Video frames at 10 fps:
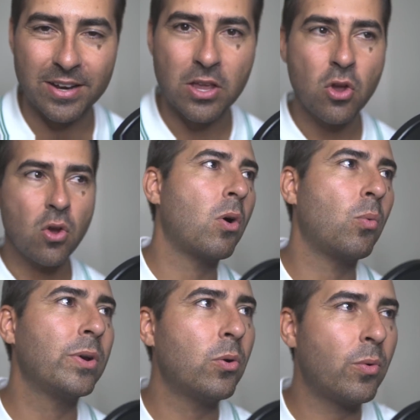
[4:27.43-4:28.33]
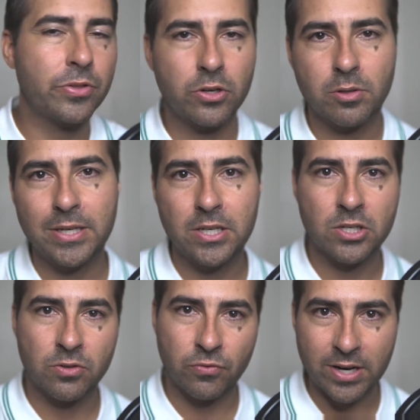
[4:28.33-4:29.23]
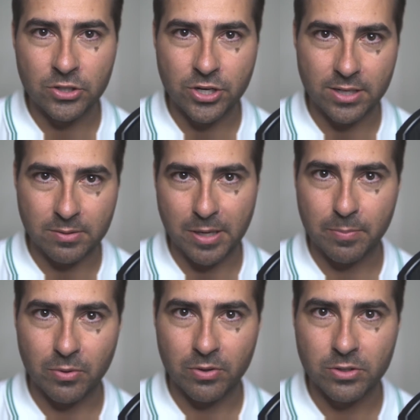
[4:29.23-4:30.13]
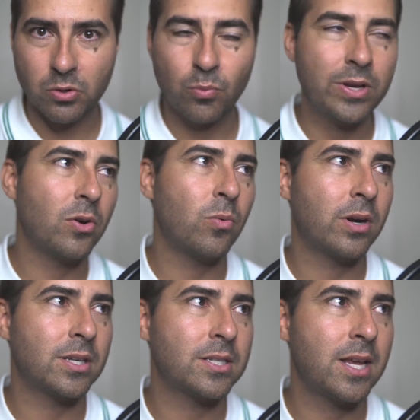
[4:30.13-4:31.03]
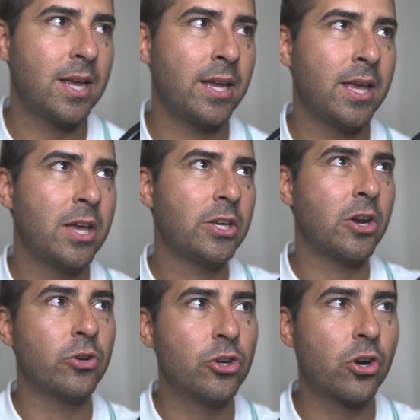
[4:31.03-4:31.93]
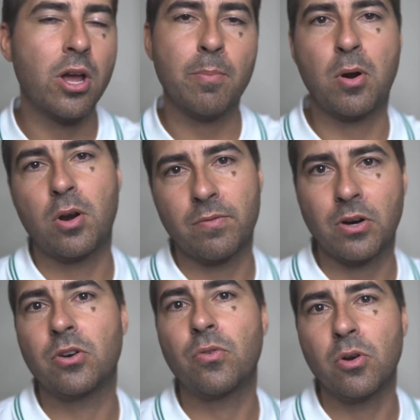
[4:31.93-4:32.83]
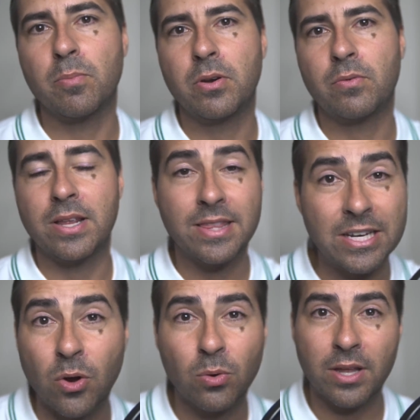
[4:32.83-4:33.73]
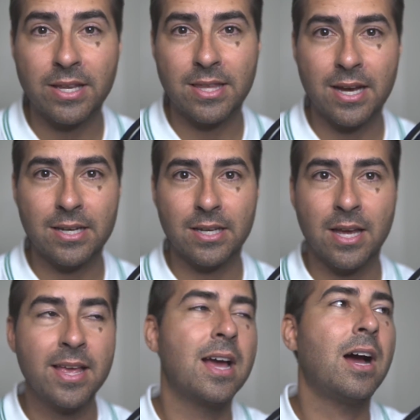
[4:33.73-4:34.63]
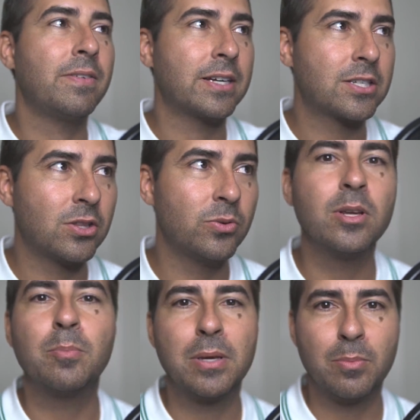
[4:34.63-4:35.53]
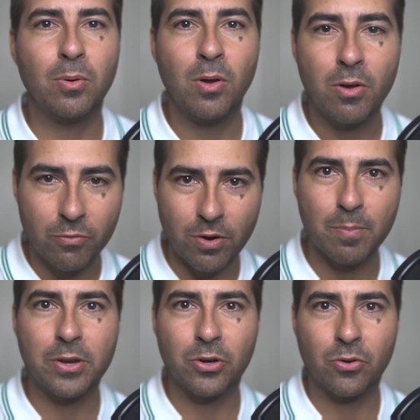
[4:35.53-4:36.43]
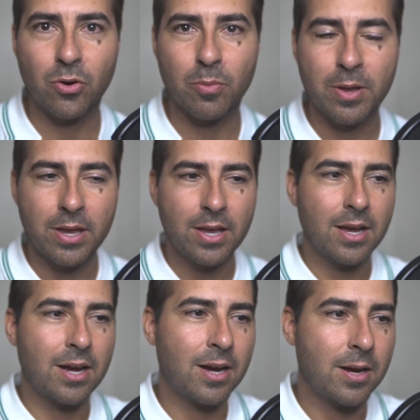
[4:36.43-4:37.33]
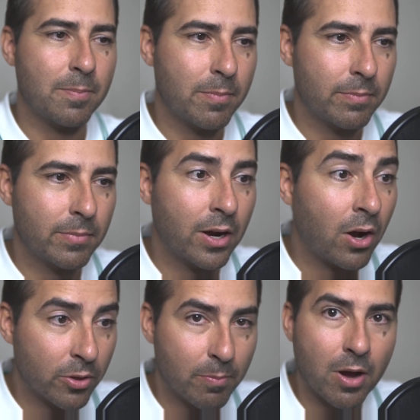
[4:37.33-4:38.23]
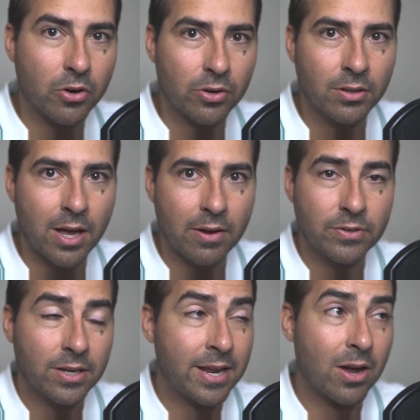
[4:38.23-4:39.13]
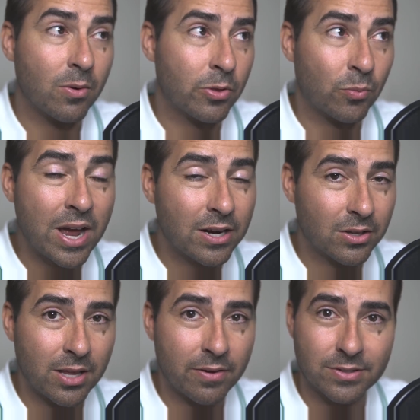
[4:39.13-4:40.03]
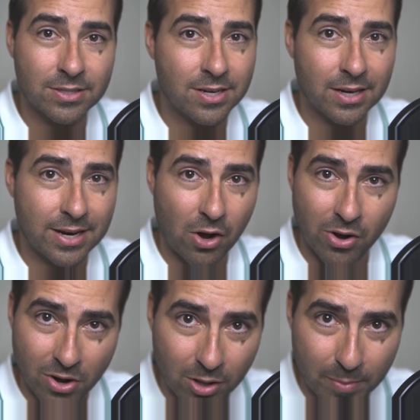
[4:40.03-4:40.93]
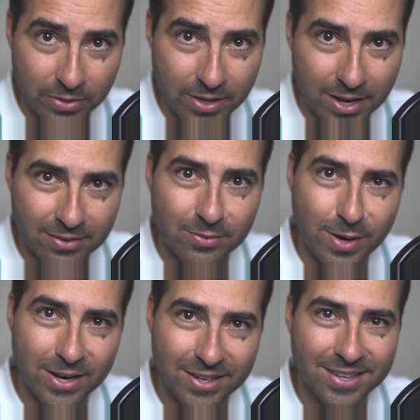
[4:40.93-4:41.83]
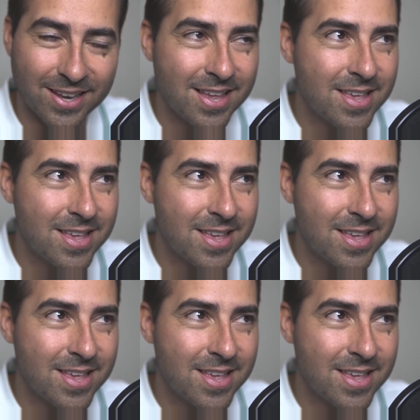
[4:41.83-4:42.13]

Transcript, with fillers: right? Well, we don't want there to be disenfranchised people. So we don't want to say, you know, you're not part of our group, right? They don't like the idea of excluding people from their group um, on the moderate left. Now, the radical left does not care at all about that. Right?